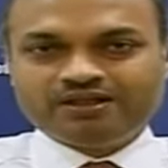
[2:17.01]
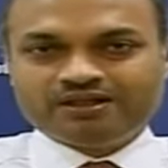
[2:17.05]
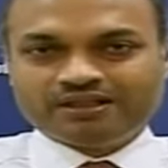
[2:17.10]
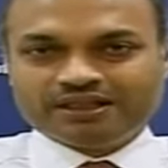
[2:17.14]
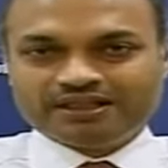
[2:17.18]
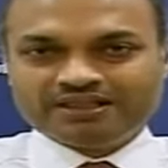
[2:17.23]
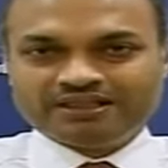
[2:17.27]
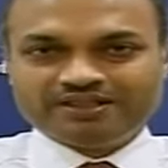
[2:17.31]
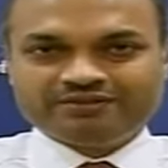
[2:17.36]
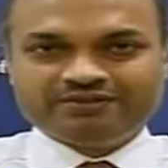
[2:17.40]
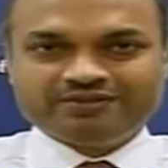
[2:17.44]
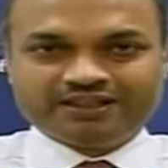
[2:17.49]

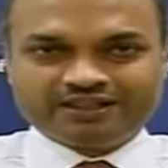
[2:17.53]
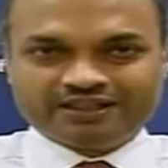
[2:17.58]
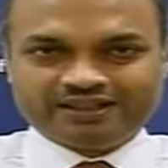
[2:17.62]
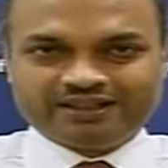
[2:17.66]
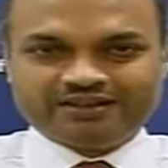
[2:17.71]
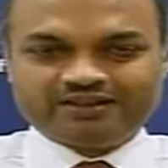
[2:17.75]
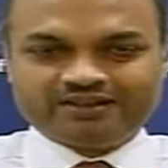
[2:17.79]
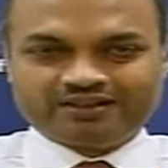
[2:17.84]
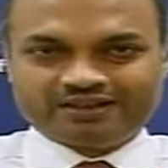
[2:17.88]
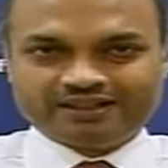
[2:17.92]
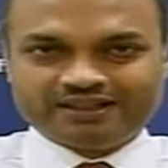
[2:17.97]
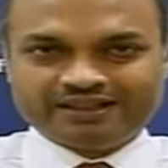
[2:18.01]
Rajiv Gandhi
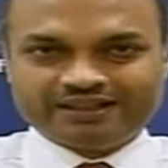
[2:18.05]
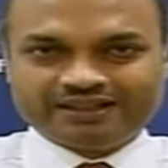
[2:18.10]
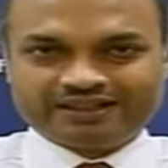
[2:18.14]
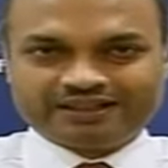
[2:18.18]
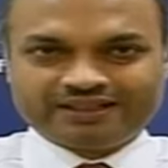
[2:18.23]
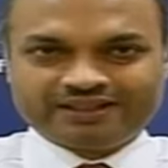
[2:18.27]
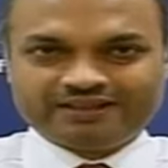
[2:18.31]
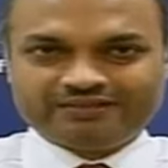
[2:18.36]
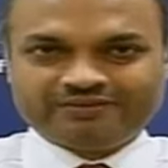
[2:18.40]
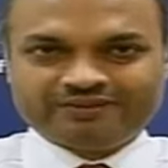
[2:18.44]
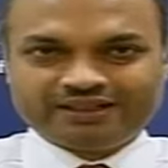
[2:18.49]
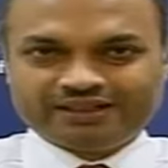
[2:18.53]
got
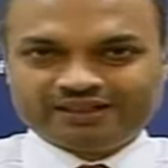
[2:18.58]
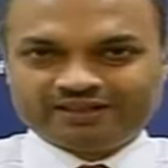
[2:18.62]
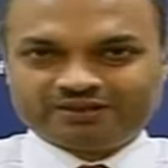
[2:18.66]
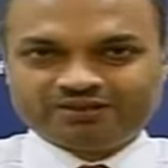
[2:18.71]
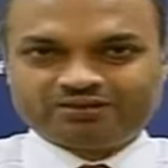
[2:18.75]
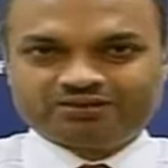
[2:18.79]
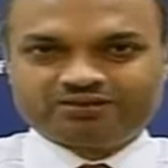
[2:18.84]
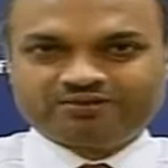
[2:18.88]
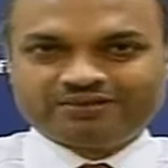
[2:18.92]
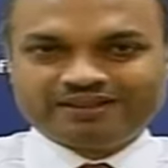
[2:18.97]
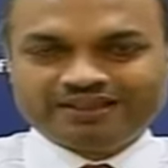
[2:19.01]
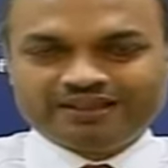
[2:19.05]
elected, when there
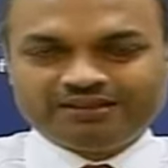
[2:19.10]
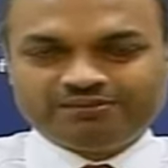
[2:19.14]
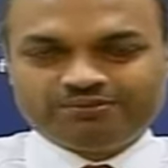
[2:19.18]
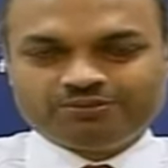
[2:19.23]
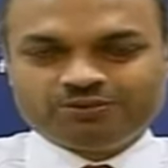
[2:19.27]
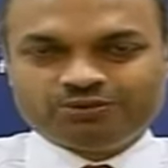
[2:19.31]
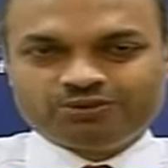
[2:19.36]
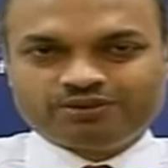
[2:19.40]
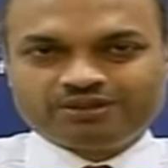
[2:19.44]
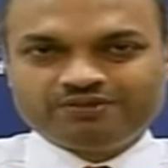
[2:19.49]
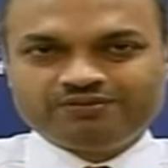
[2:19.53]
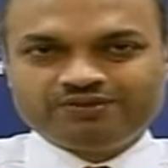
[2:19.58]
was a very
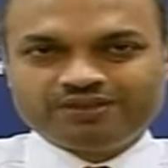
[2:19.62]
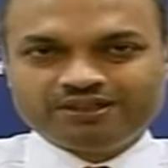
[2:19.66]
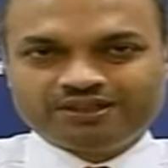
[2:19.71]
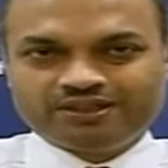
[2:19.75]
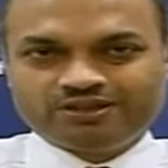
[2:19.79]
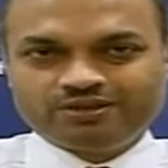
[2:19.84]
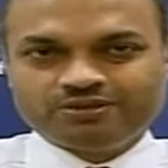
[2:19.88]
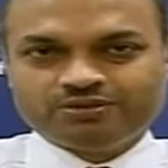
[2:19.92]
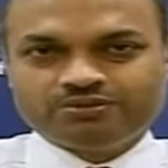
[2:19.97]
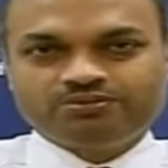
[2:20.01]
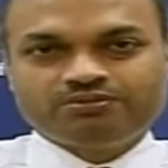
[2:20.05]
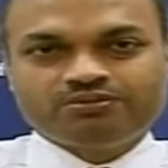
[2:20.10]
emotive
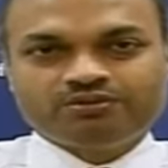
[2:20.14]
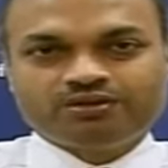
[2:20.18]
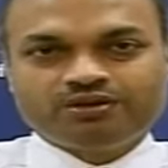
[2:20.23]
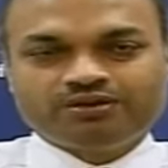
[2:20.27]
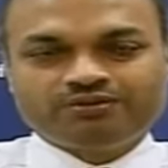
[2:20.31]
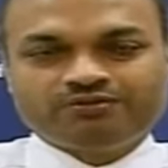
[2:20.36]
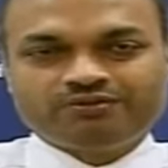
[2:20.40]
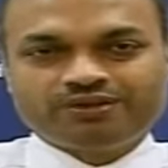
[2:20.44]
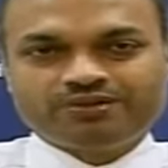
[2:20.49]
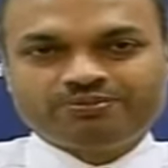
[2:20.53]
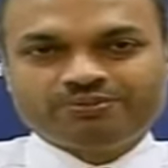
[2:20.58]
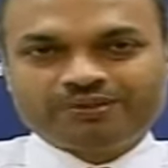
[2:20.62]
issue
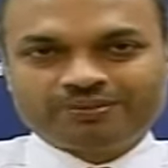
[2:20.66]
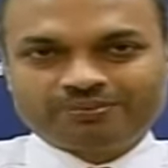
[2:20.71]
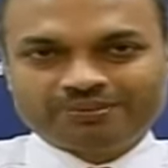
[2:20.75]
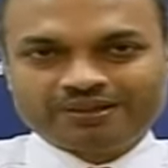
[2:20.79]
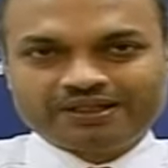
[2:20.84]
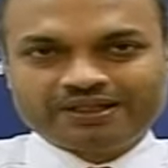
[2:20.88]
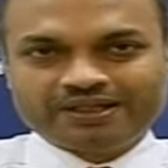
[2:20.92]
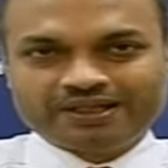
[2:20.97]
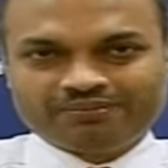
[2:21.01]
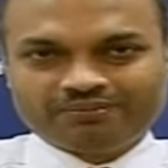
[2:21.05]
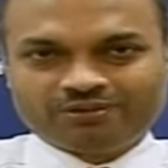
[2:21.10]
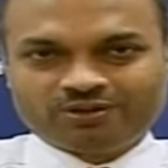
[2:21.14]
on which people
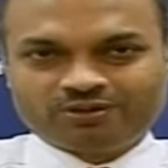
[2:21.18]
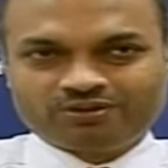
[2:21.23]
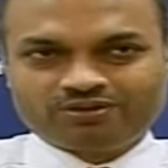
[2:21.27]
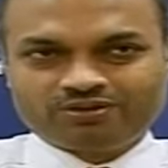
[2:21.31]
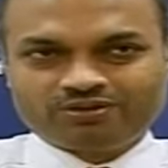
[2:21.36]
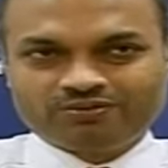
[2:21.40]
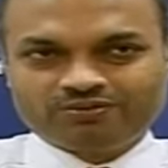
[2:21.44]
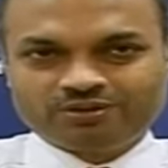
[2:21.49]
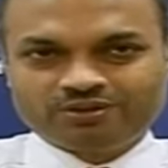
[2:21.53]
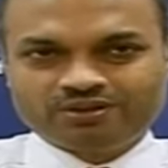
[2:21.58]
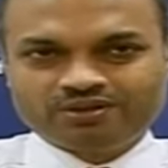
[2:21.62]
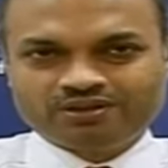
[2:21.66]
came out
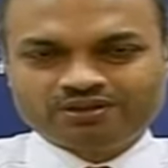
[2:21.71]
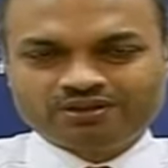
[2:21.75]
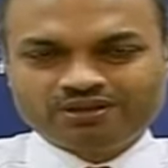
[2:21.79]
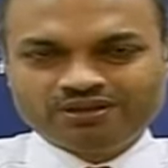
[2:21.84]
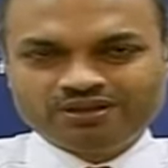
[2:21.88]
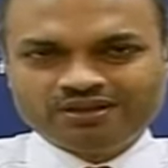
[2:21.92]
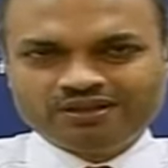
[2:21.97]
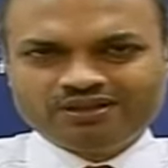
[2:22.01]
to vote.